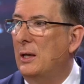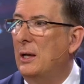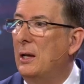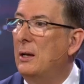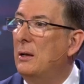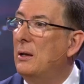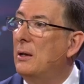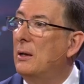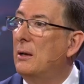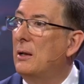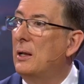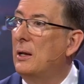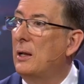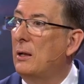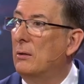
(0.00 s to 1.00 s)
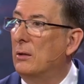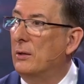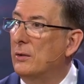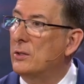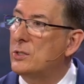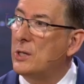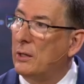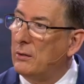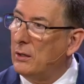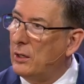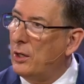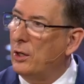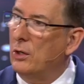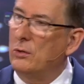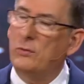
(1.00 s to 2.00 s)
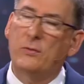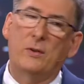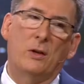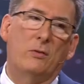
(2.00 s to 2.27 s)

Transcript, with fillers: in, in England, the southern coast.